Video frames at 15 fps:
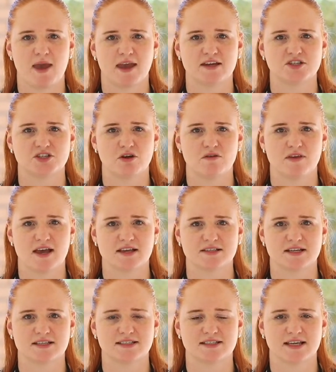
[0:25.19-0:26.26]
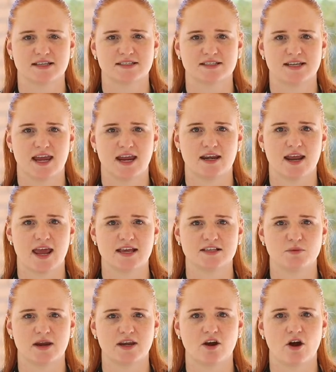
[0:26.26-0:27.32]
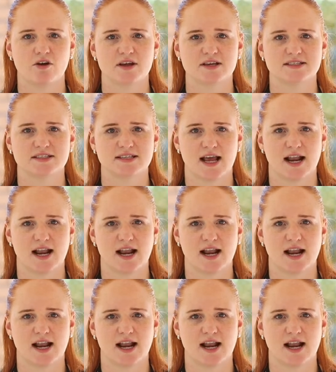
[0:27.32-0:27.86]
back in 2016 as we noticed